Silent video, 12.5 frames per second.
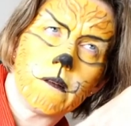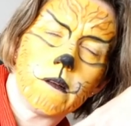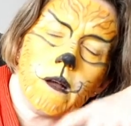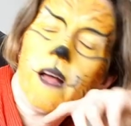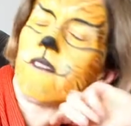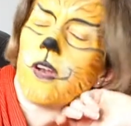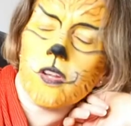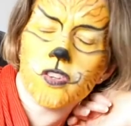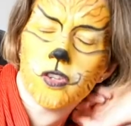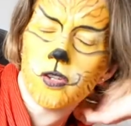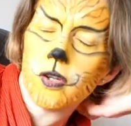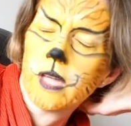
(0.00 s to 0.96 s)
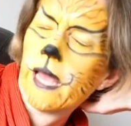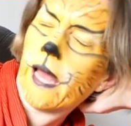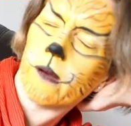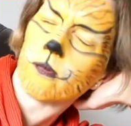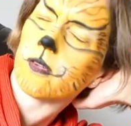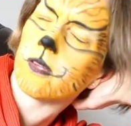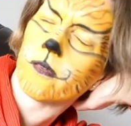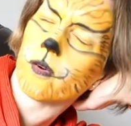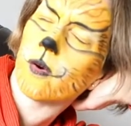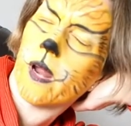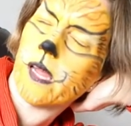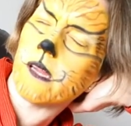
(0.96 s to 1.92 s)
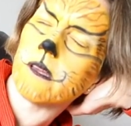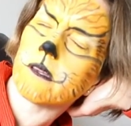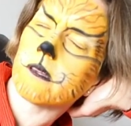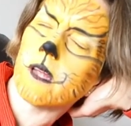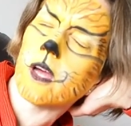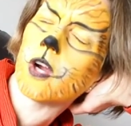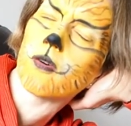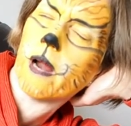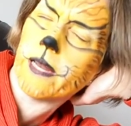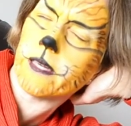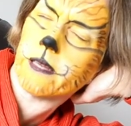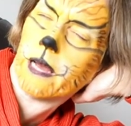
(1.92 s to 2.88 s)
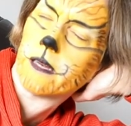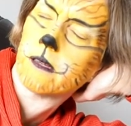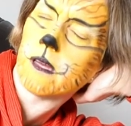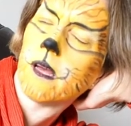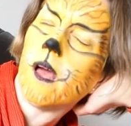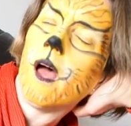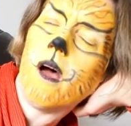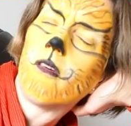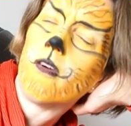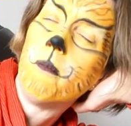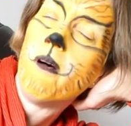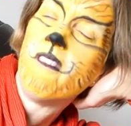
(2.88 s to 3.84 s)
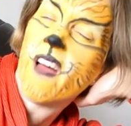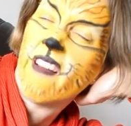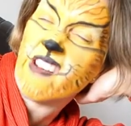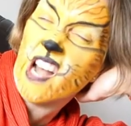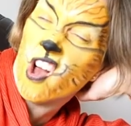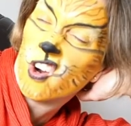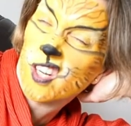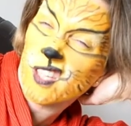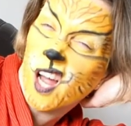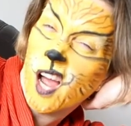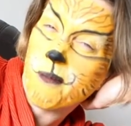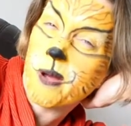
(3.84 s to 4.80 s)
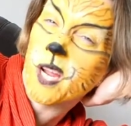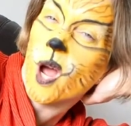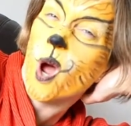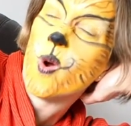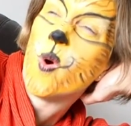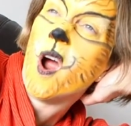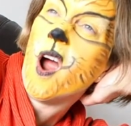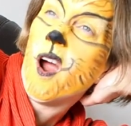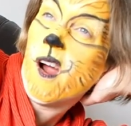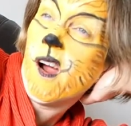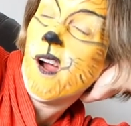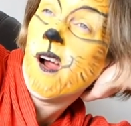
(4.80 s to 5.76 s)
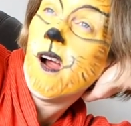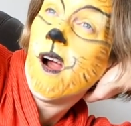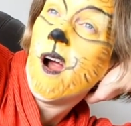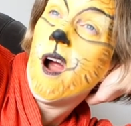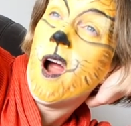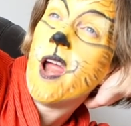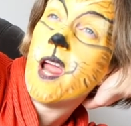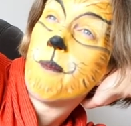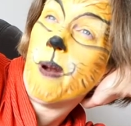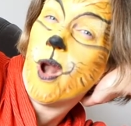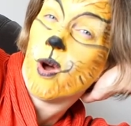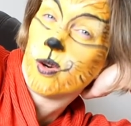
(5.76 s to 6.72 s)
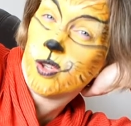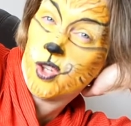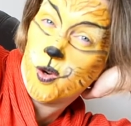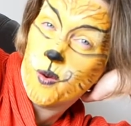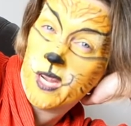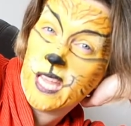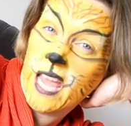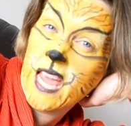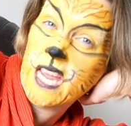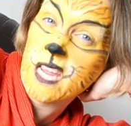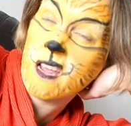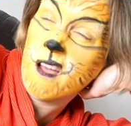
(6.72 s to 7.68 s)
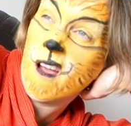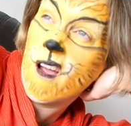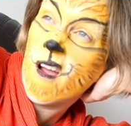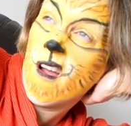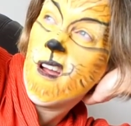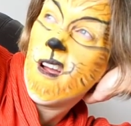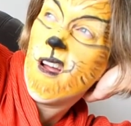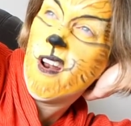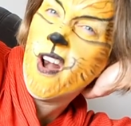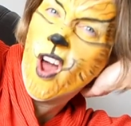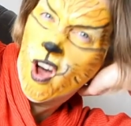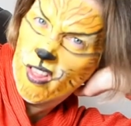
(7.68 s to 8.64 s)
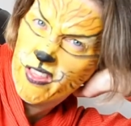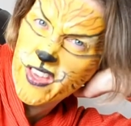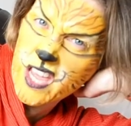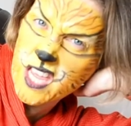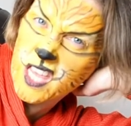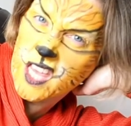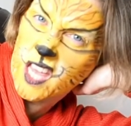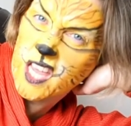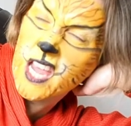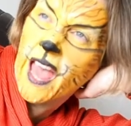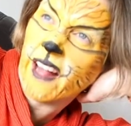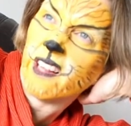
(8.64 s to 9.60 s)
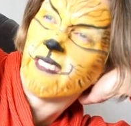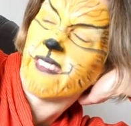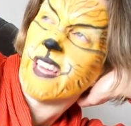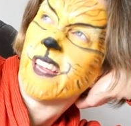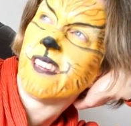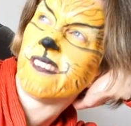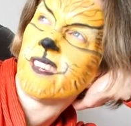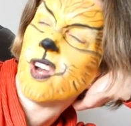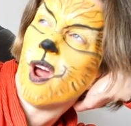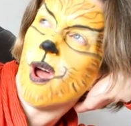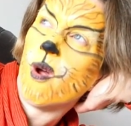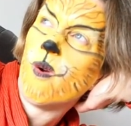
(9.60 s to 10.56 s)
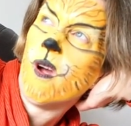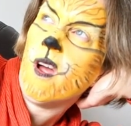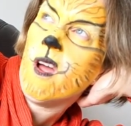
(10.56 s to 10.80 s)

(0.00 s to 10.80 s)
I've lost the count of greats, a granddad from a very long time ago, he belonged to a king. Not the king, Elvis, you know.